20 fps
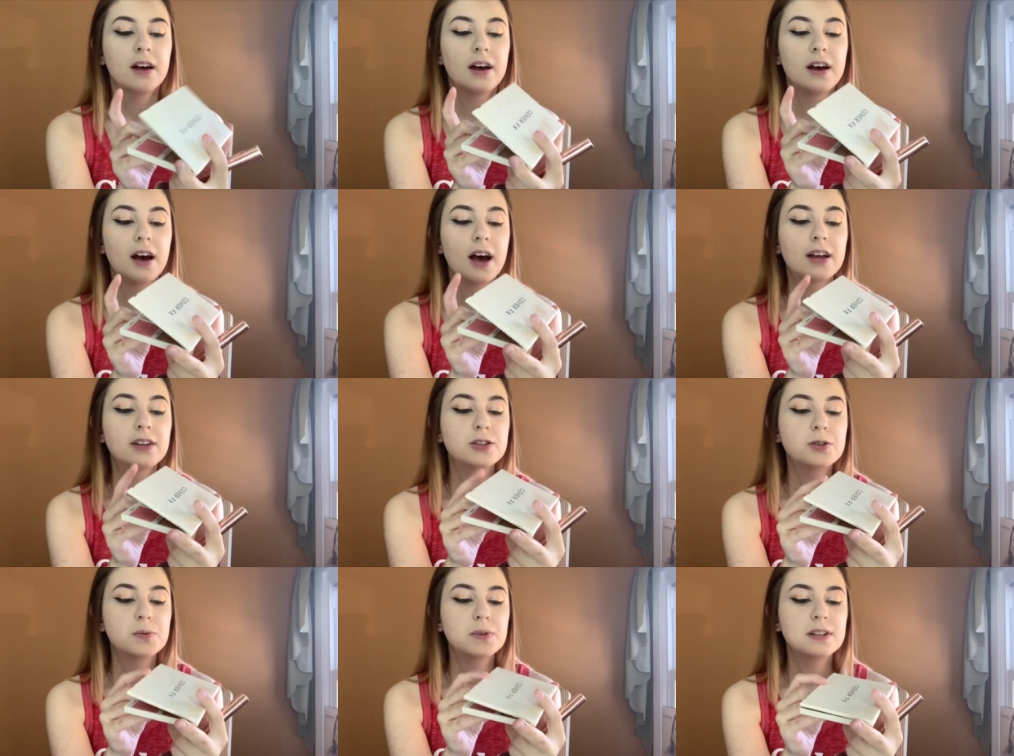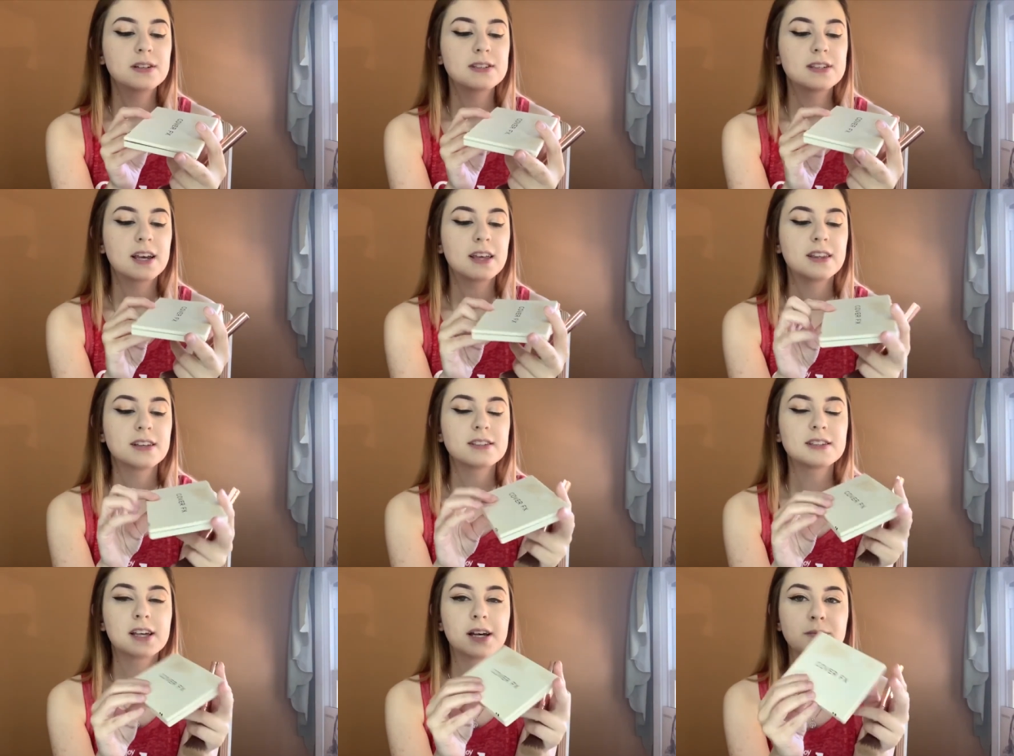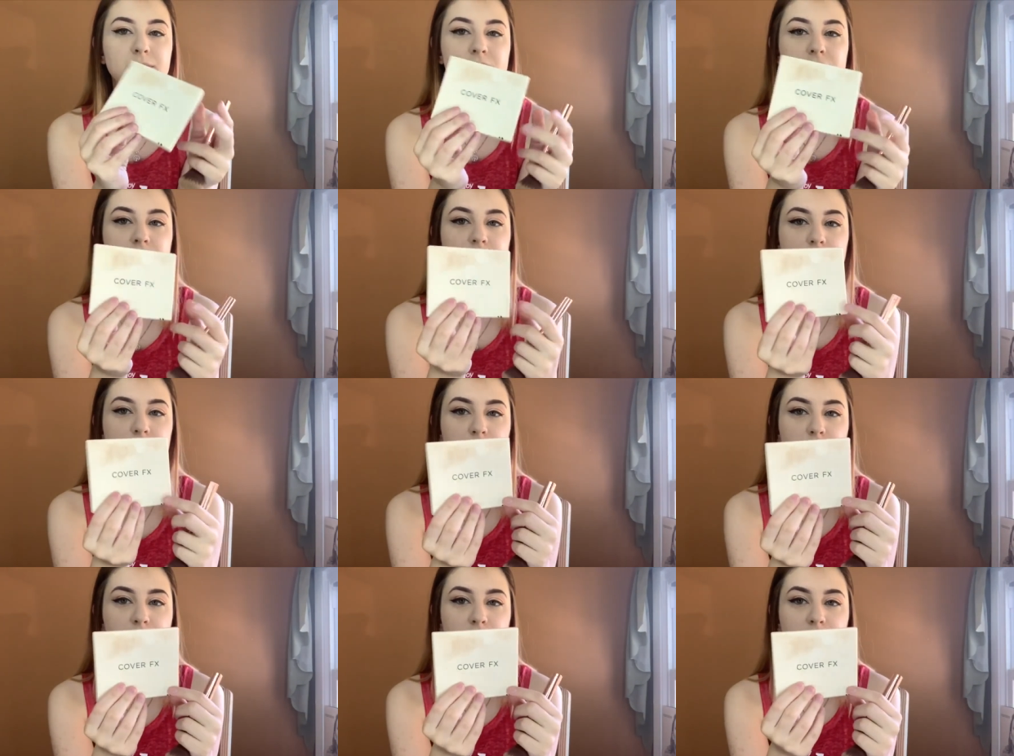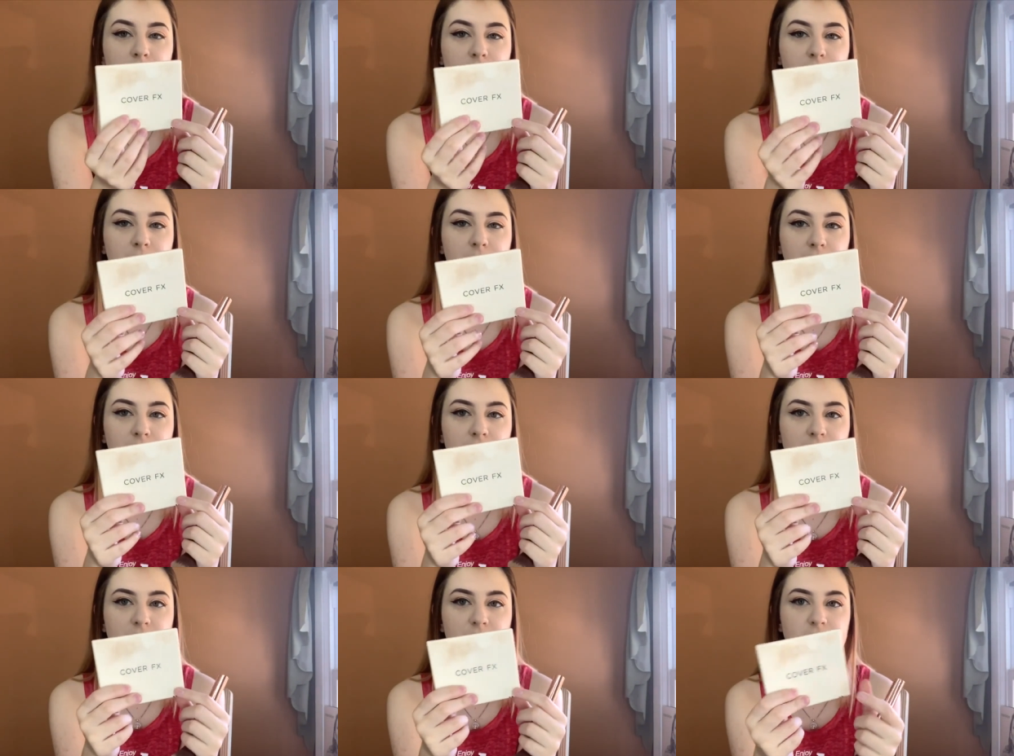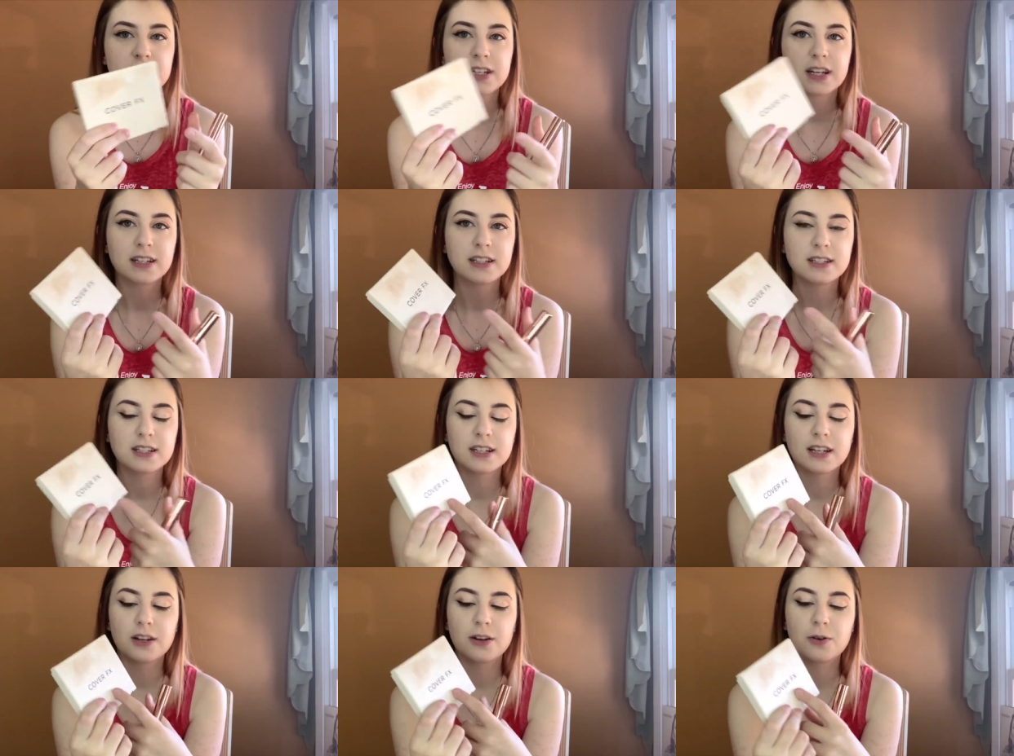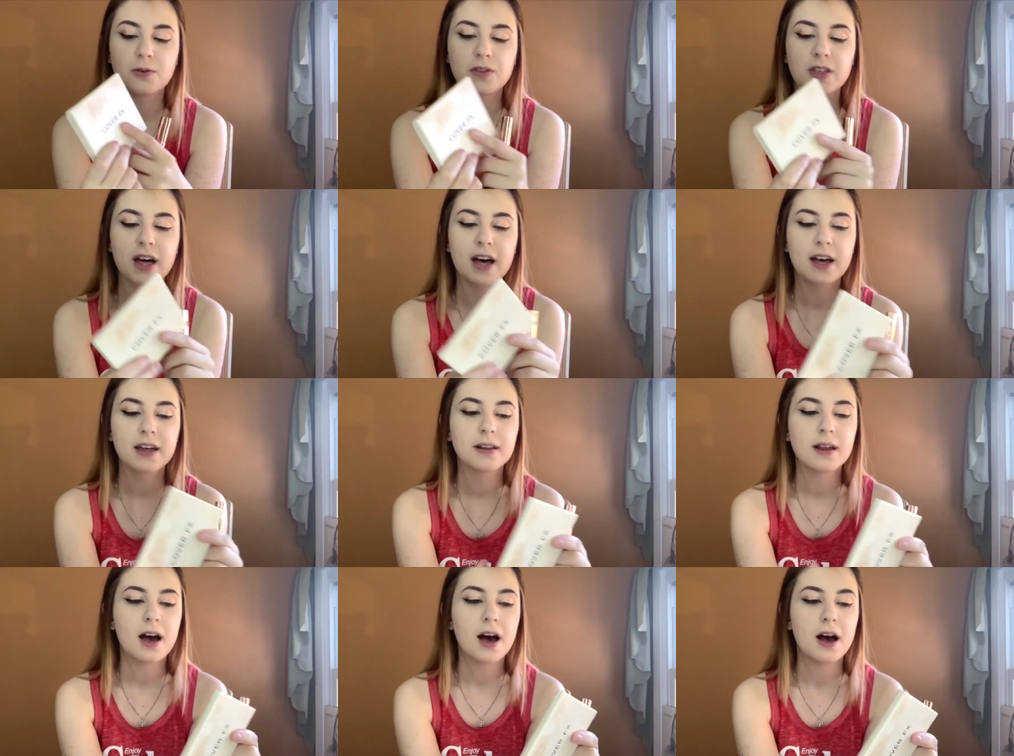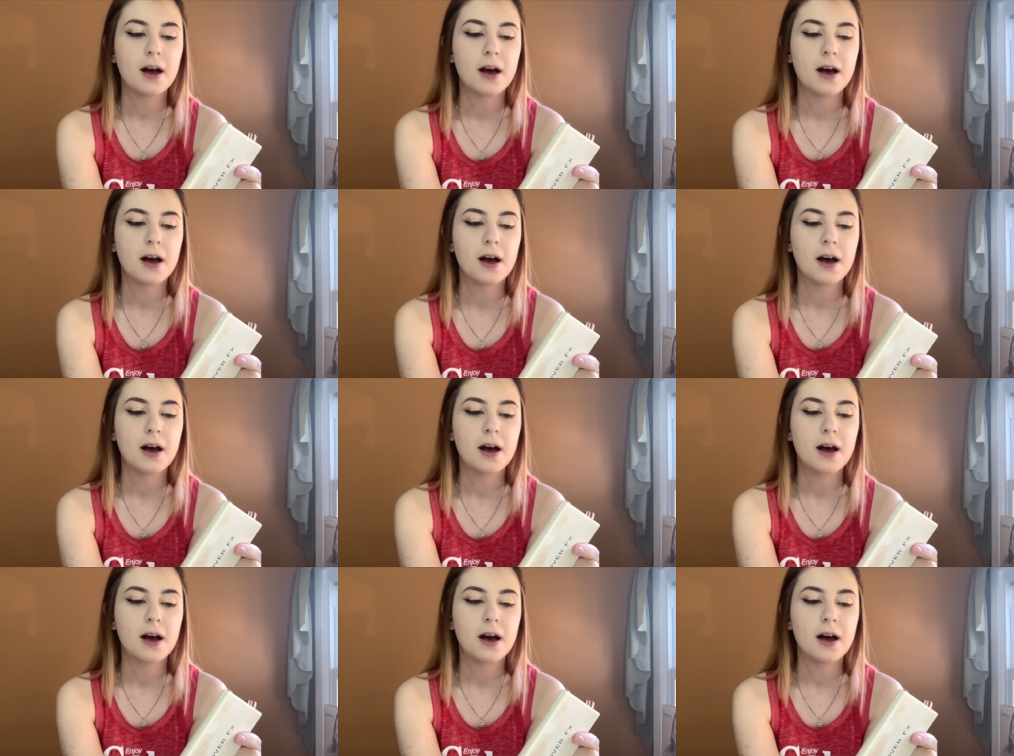I do want to say this comes in 2 different ranges, and I didn't know that.